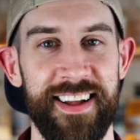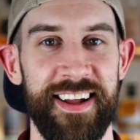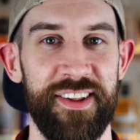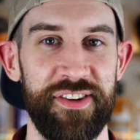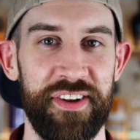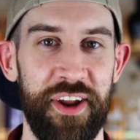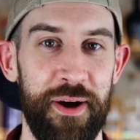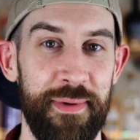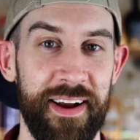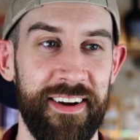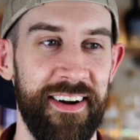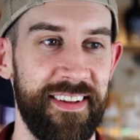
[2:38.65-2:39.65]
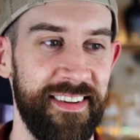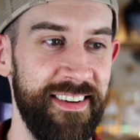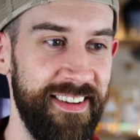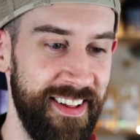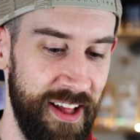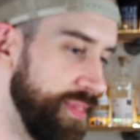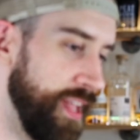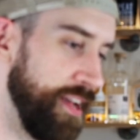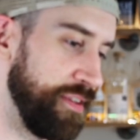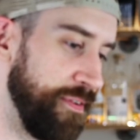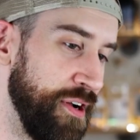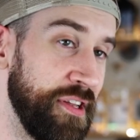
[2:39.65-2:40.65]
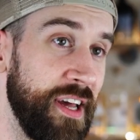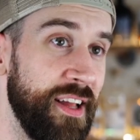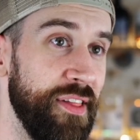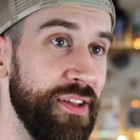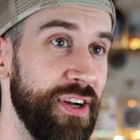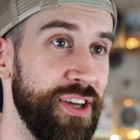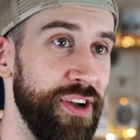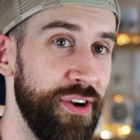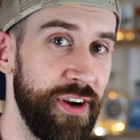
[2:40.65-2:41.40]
It's just not my cocktail. As far as like the liqueur